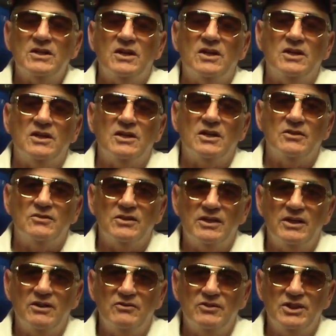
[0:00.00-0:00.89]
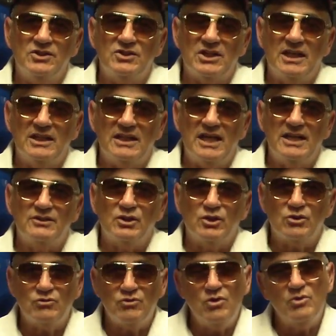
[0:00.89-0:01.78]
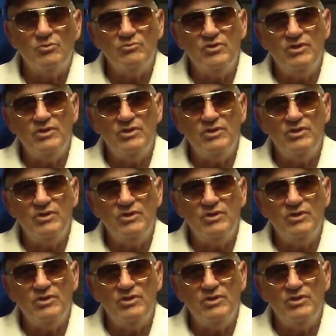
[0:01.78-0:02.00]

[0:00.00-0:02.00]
On the Heritage, I like the chrome